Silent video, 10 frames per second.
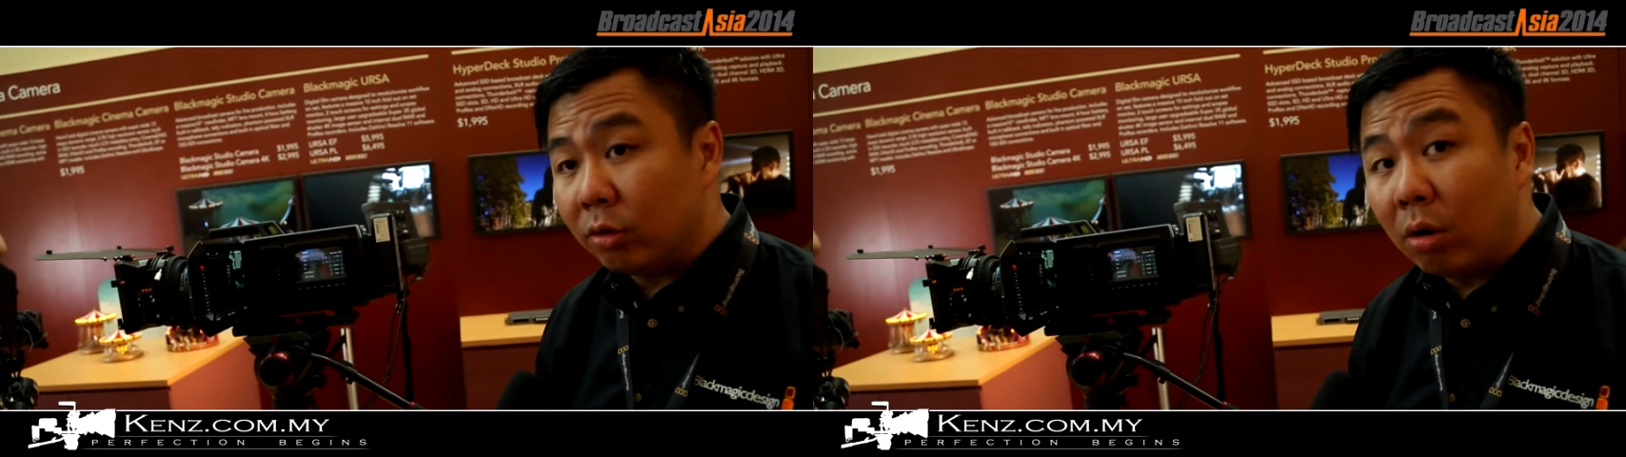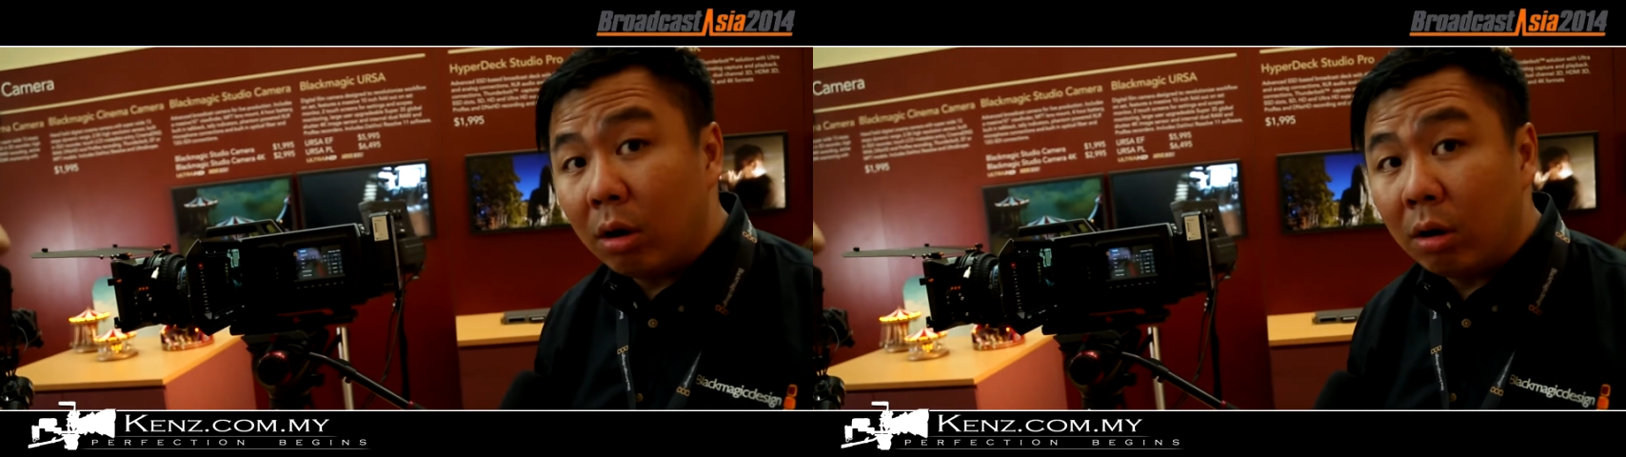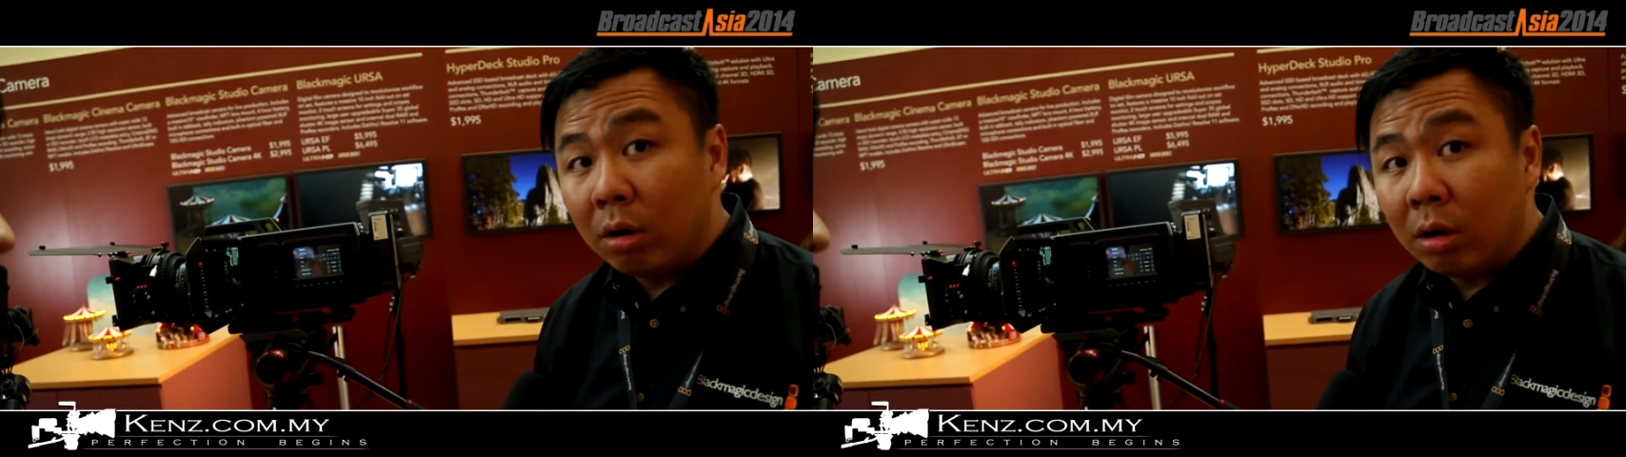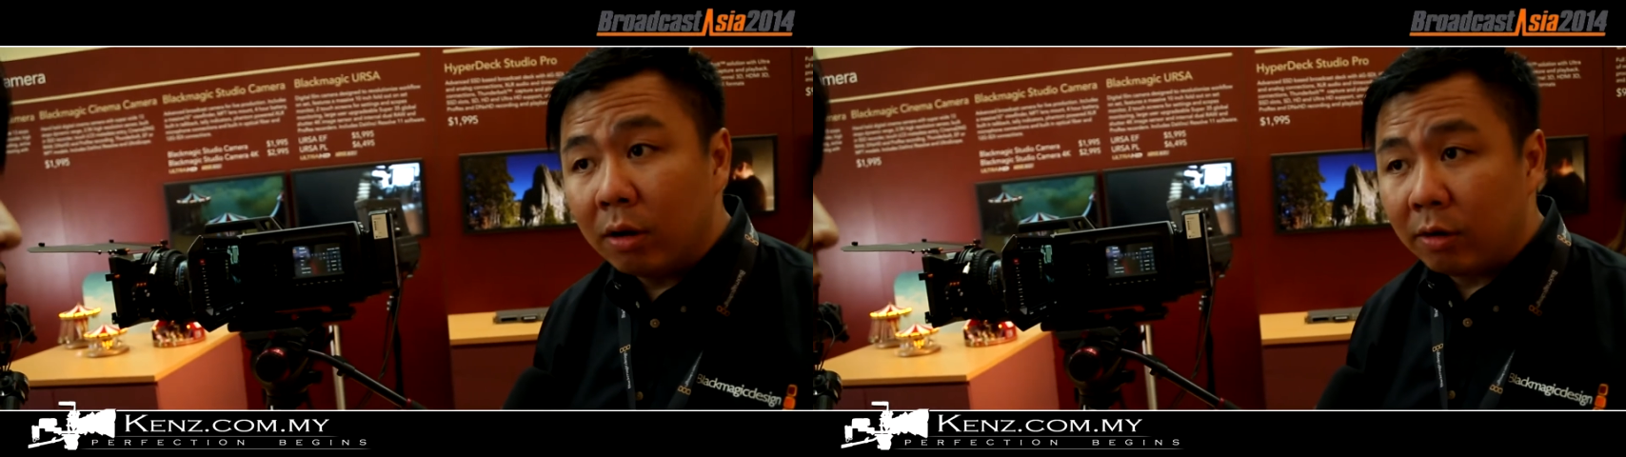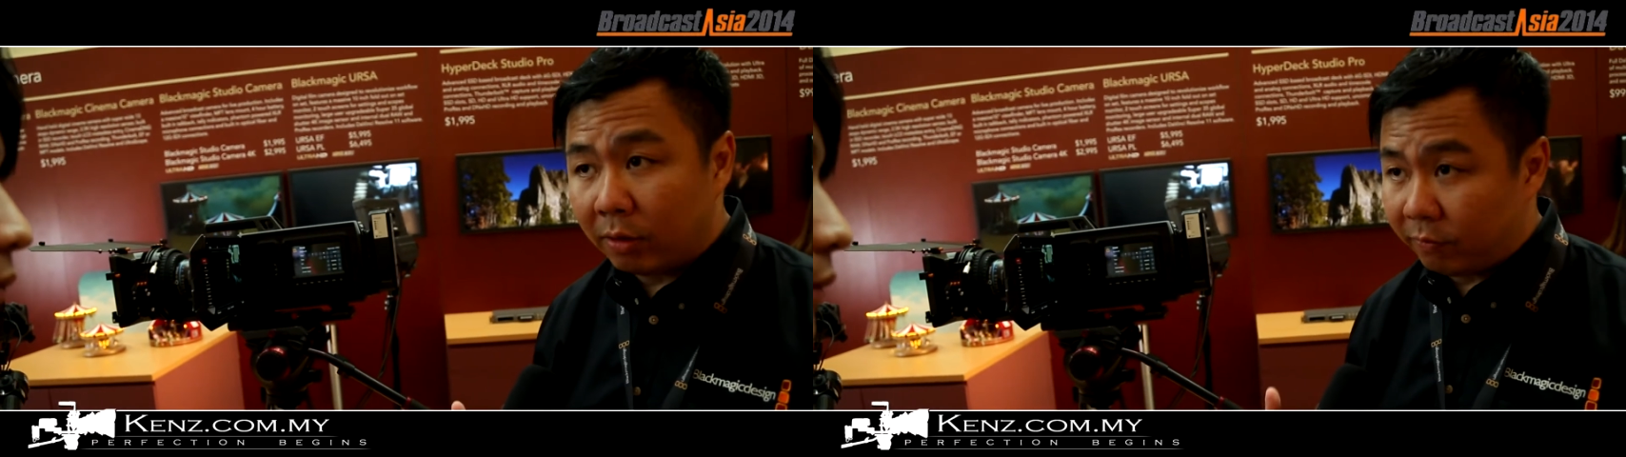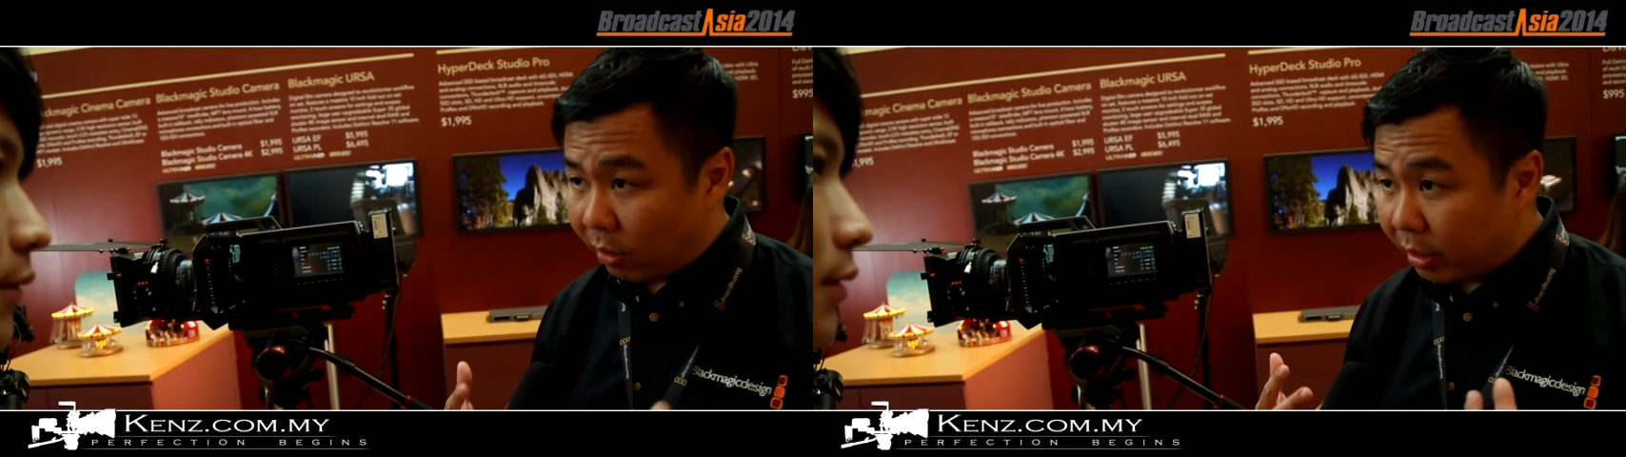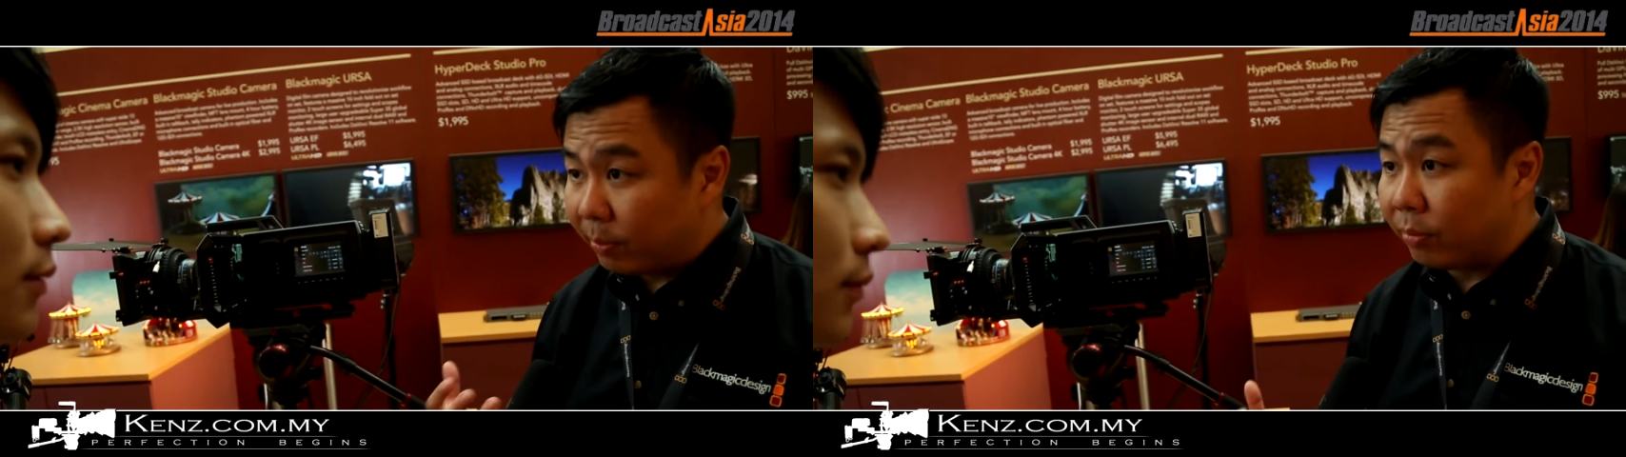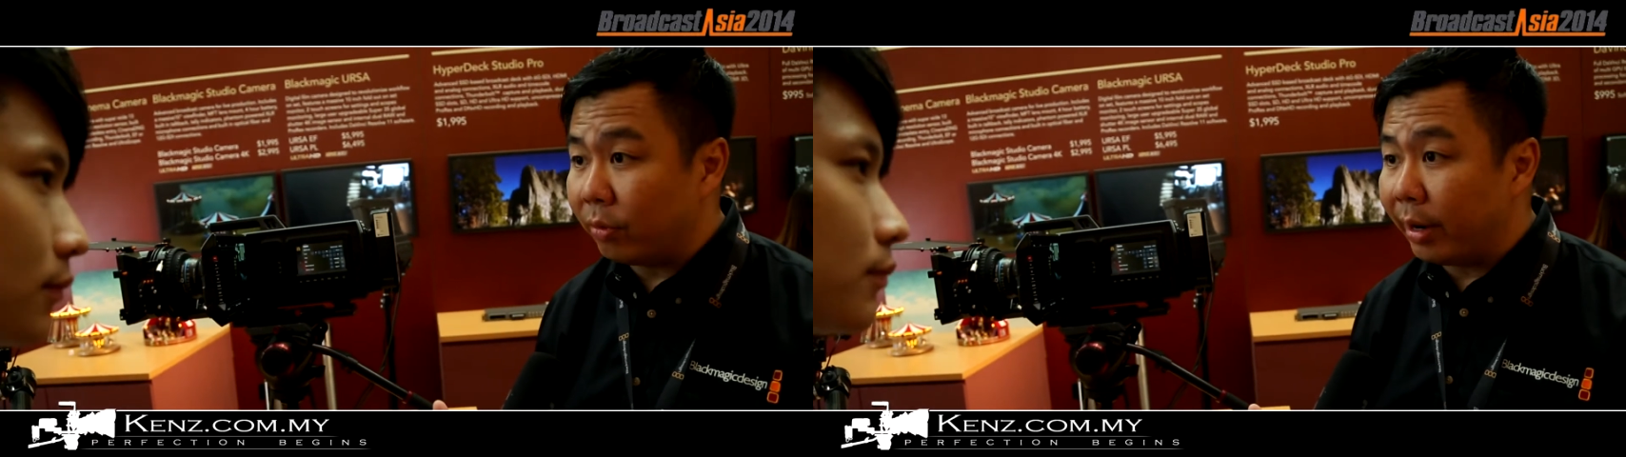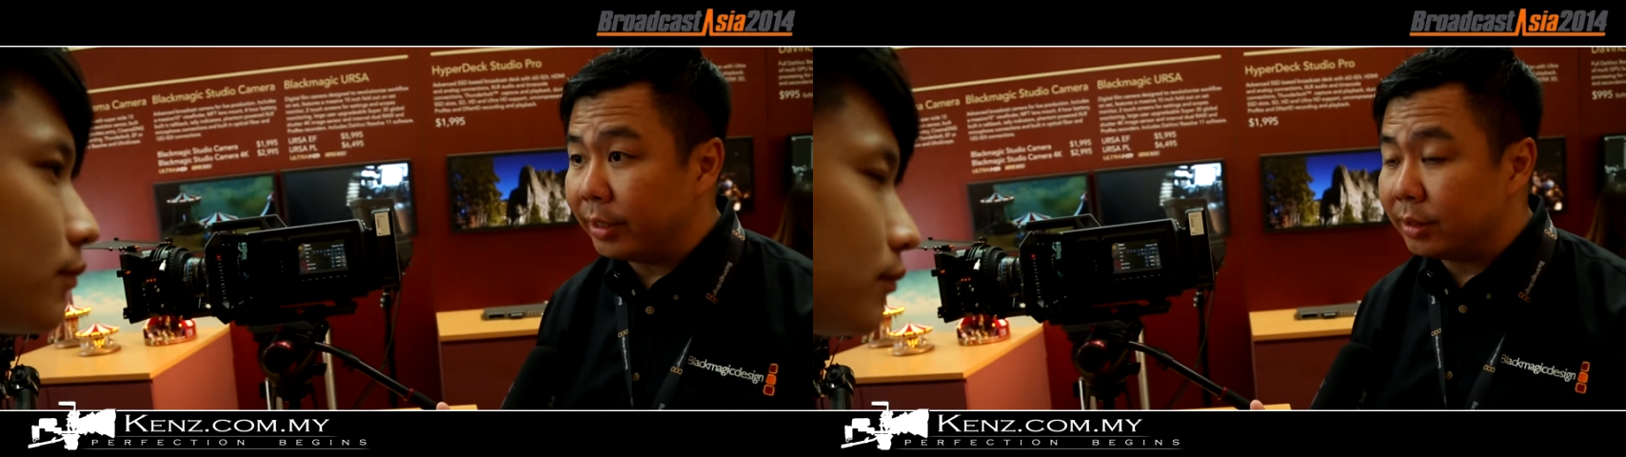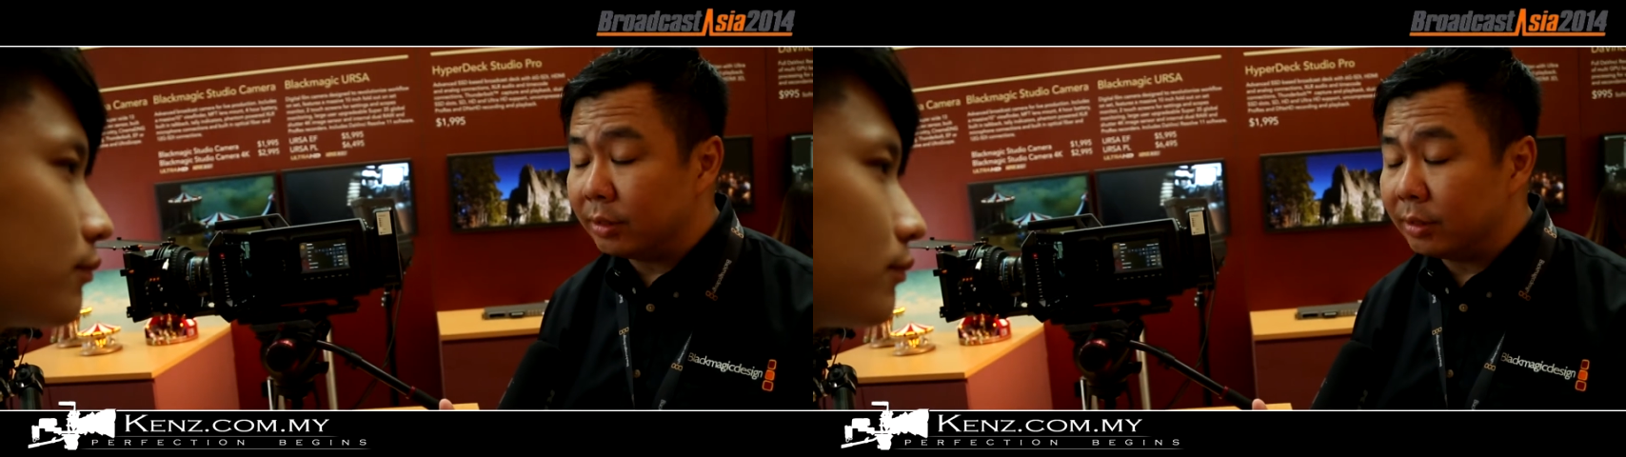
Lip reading: RAW, 4K ProRes,